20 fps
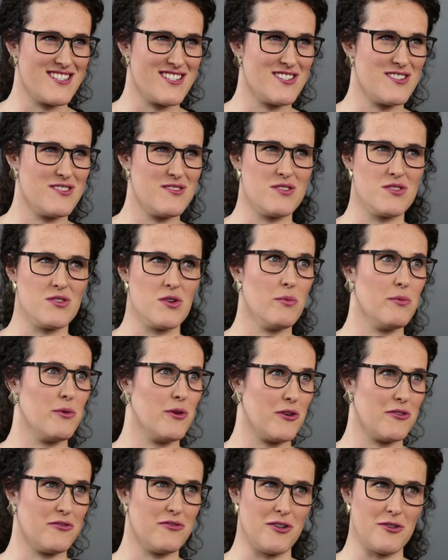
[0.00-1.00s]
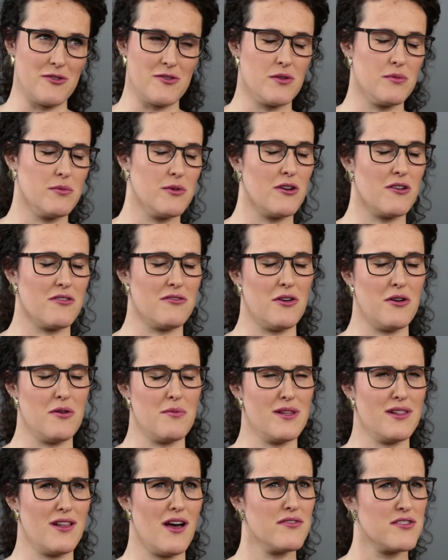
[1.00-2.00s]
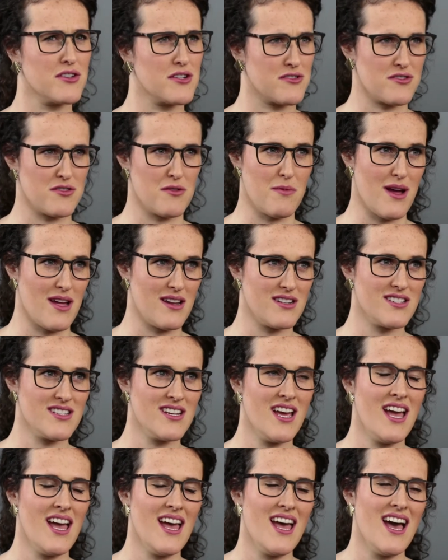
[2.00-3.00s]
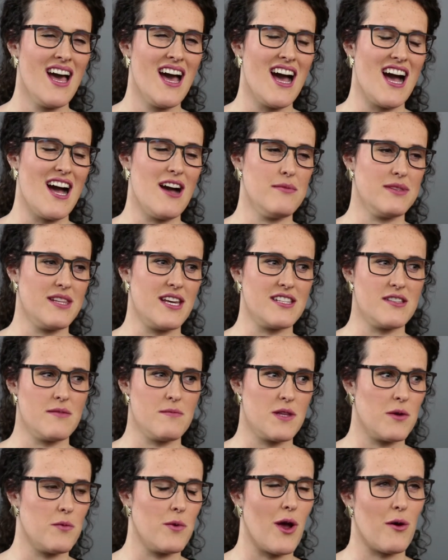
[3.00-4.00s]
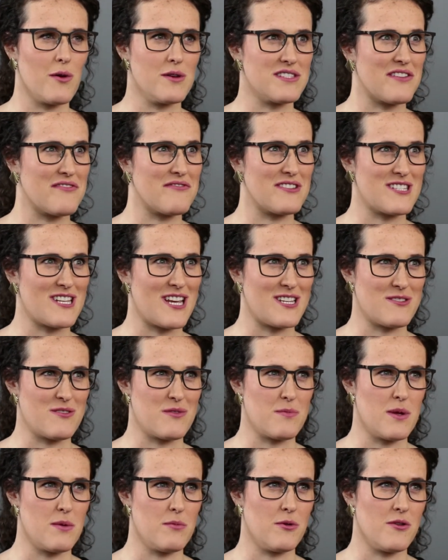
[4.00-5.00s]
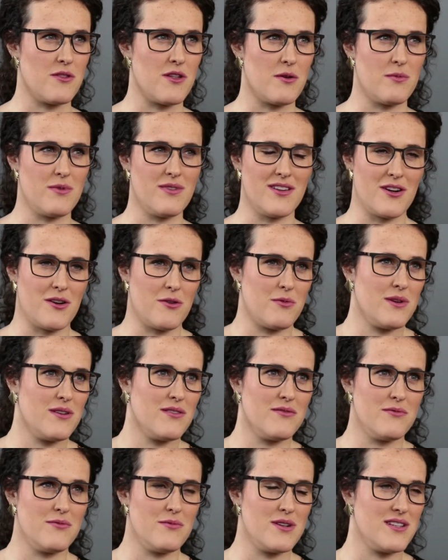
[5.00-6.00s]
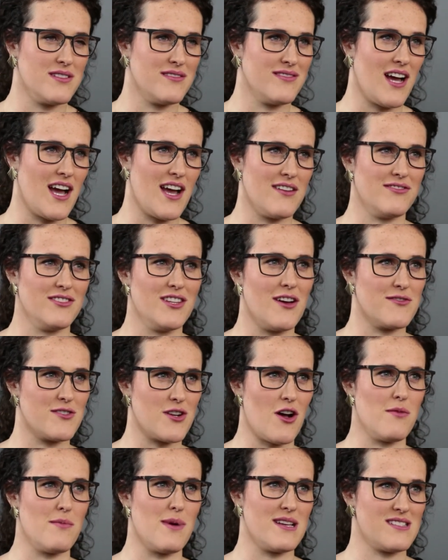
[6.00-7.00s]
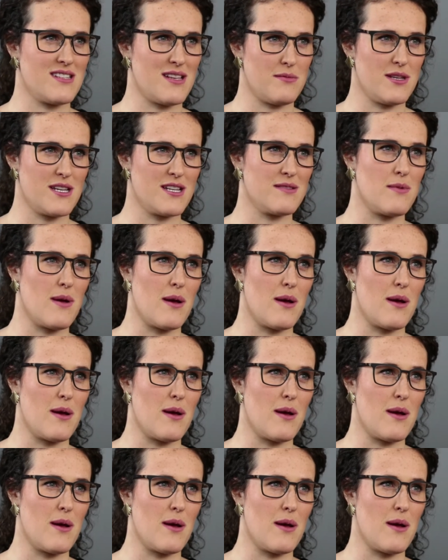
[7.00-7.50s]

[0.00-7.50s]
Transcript: And she was so beautiful, so beautiful. And we loved her so much. Um, and that's something we always emphasize with people that, we, you know, we, we, I've loved all my siblings.